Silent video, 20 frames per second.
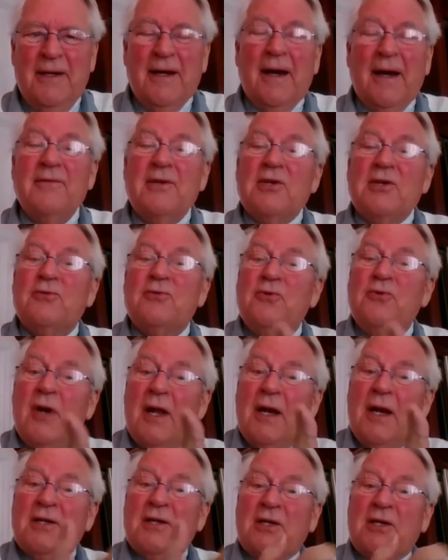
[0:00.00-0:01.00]
I'm just
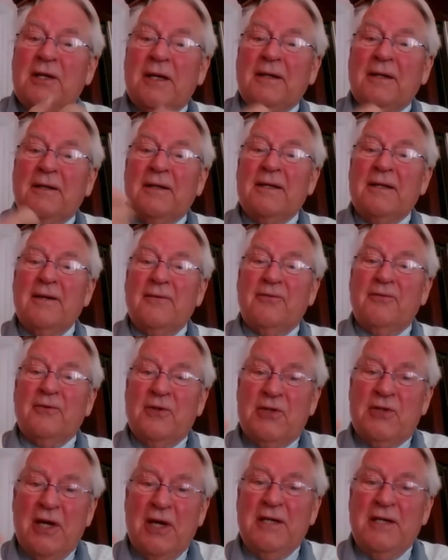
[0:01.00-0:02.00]
relishing the
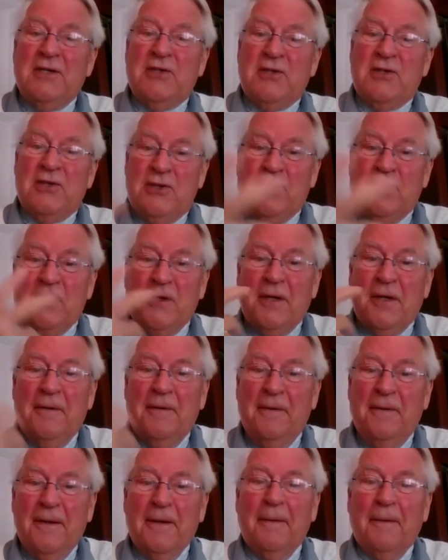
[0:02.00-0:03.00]
different tastes, you know.
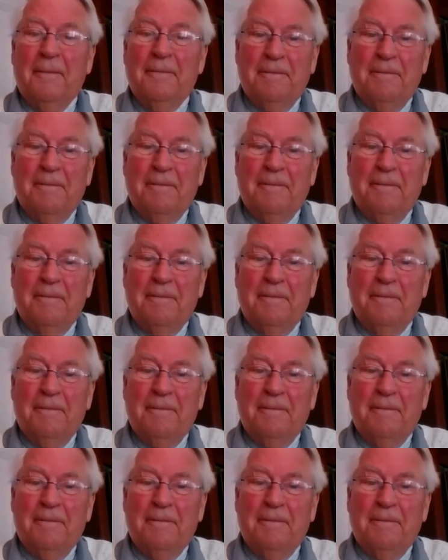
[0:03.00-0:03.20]
Yeah.